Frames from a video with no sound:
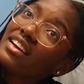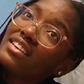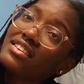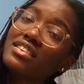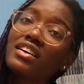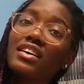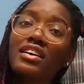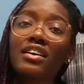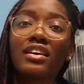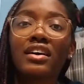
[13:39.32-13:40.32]
and
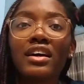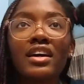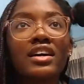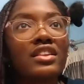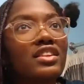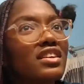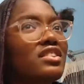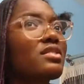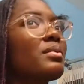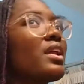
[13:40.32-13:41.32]
so
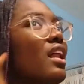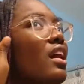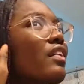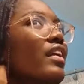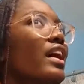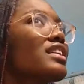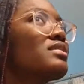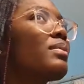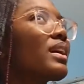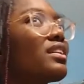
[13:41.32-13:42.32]
it took me a lot longer than I
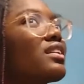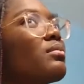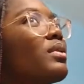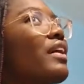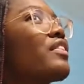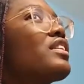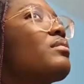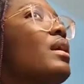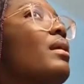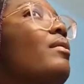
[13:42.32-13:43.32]
expected, but at the
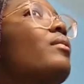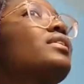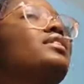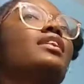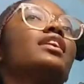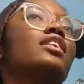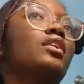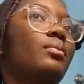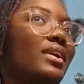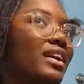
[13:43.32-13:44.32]
same time, I wasn't, like,
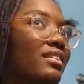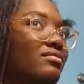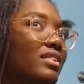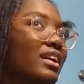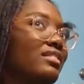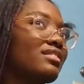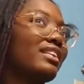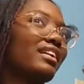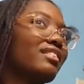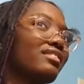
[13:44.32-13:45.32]
doing it, like,
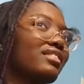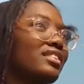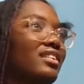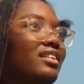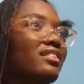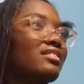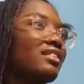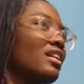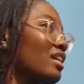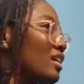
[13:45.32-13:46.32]
consecutively, I
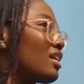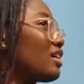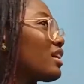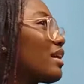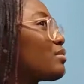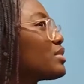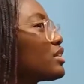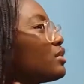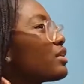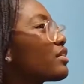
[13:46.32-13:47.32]
guess. Like, I was,
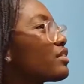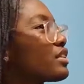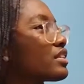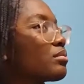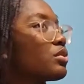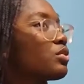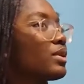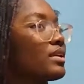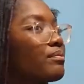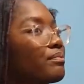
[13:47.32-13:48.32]
like, doing other things in
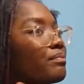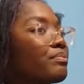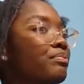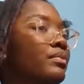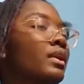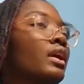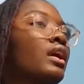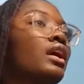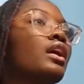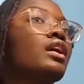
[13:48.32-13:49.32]
between.
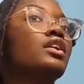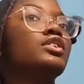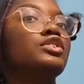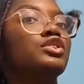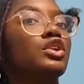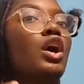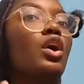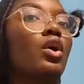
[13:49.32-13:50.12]
So,